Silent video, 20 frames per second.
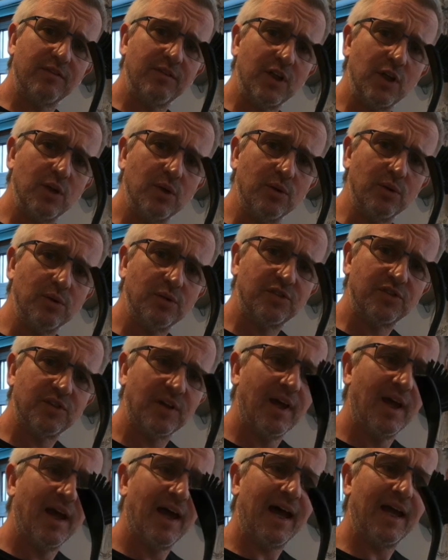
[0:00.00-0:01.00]
used
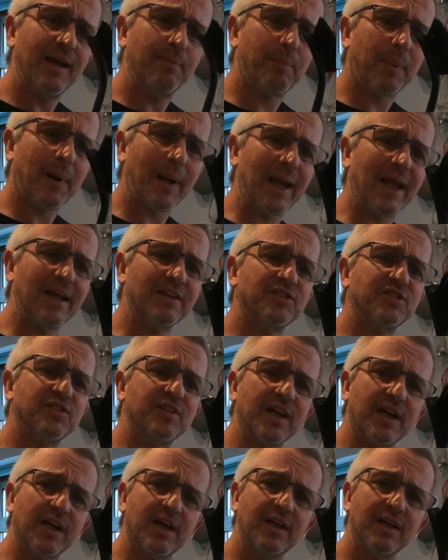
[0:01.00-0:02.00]
a
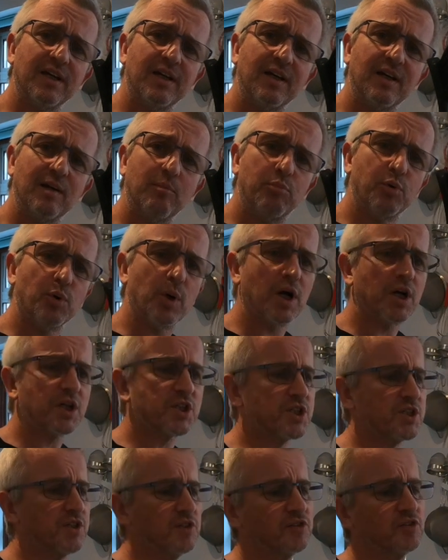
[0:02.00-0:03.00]
plastic
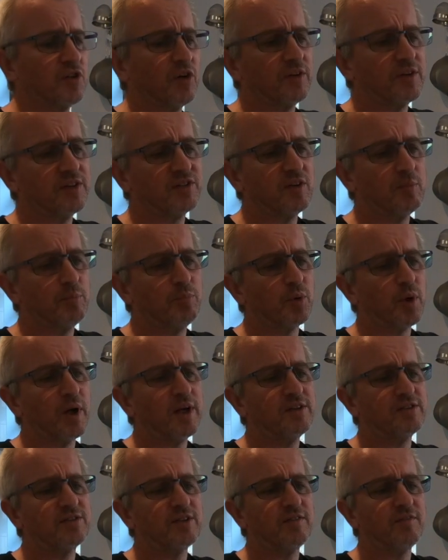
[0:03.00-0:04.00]
brush that's got this
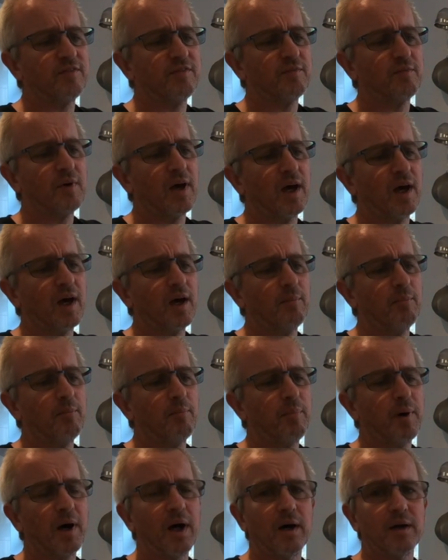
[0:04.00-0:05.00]
abrasive
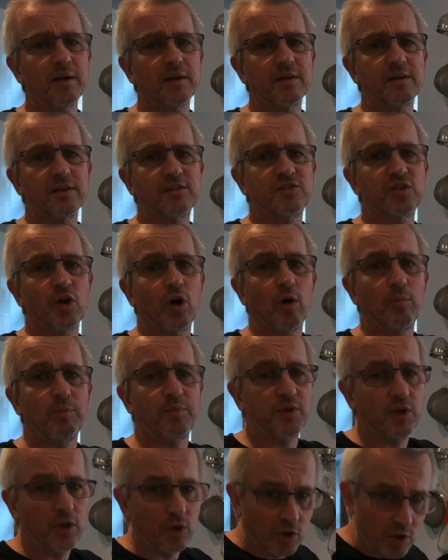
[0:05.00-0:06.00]
part at the top
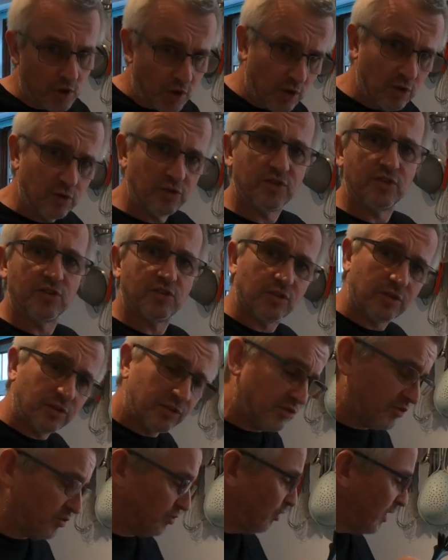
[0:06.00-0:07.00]
that you can use to sort of
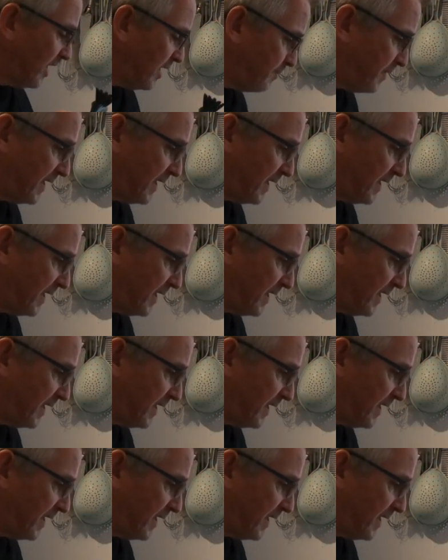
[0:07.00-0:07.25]
scrape